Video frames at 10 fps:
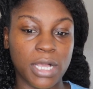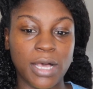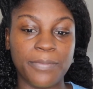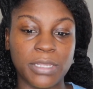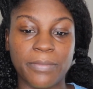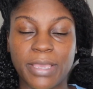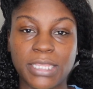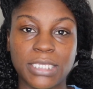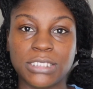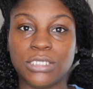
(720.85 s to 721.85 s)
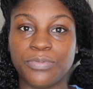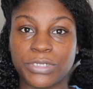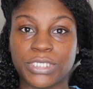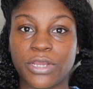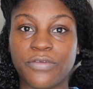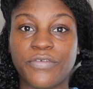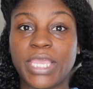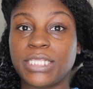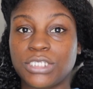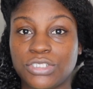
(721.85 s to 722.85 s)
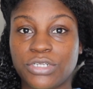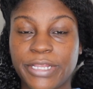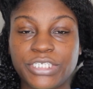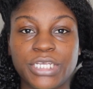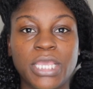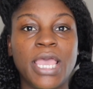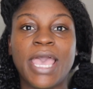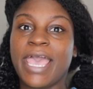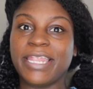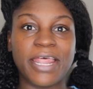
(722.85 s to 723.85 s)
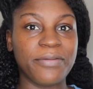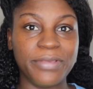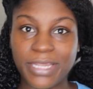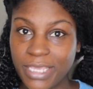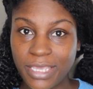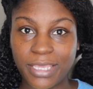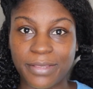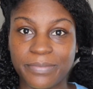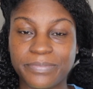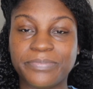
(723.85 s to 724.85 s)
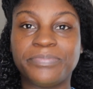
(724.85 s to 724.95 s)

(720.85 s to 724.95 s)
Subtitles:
a couple of methods to preserve it and to stretch it, and that'll be the end.